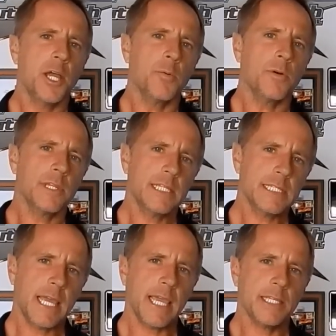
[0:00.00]
Well, in this
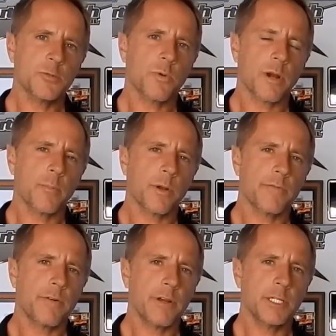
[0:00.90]
case, what I'm
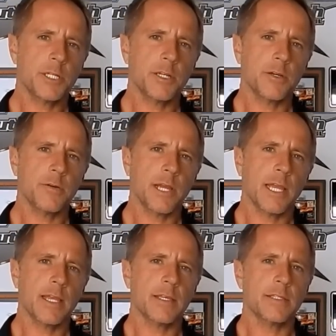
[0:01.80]
referring to
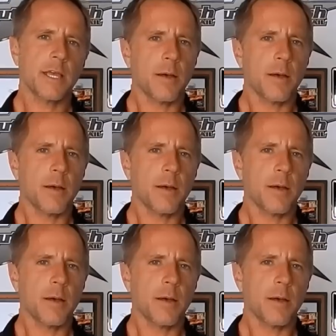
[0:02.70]
is